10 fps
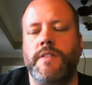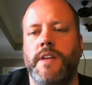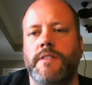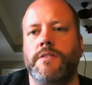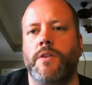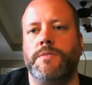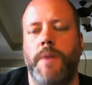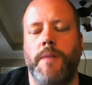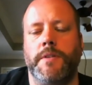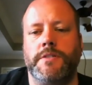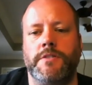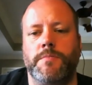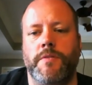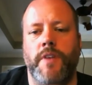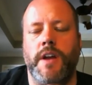Thanks as always, Pamela, to
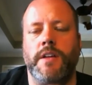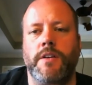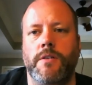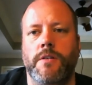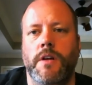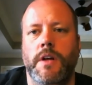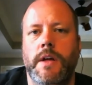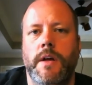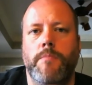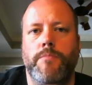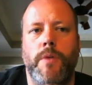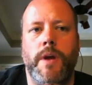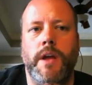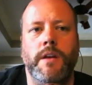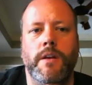providing your
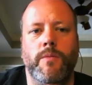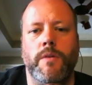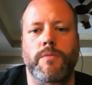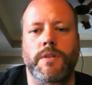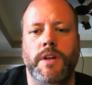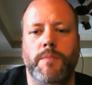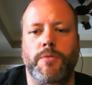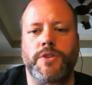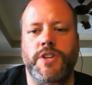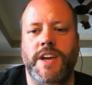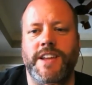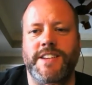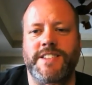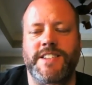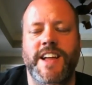brain. We really appreciate
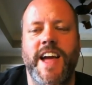it.